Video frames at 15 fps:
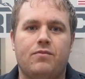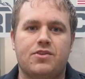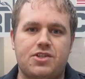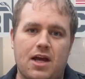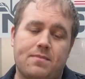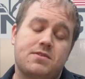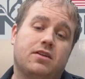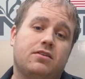
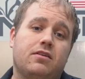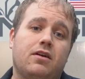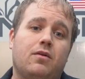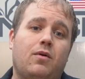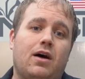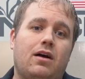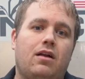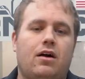Shop's still doing
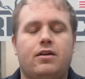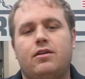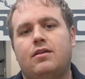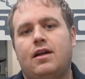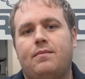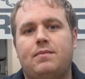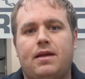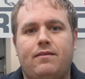well. I'll do
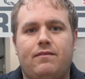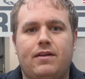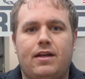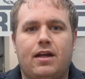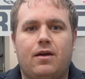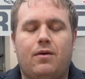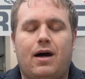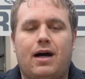an update
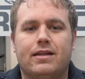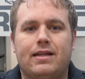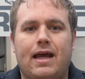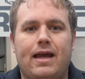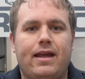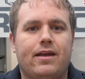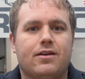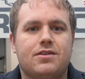video on
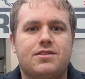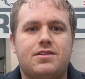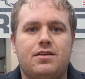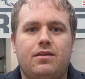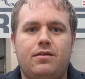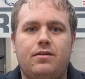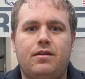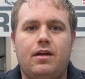that here
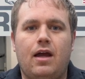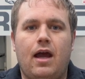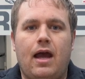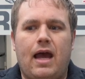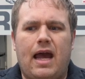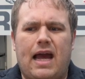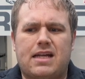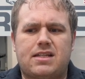soon.
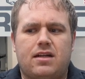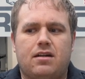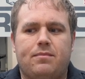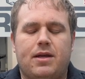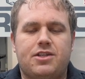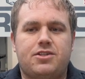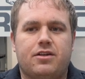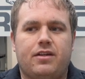Actually had our
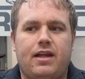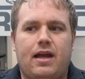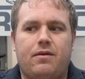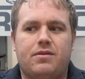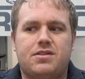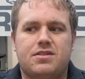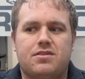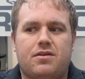best year
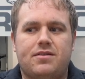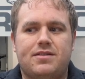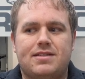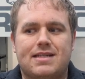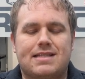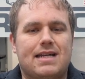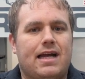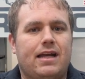yet, which is
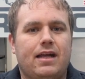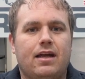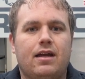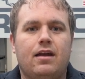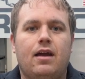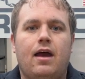always exciting.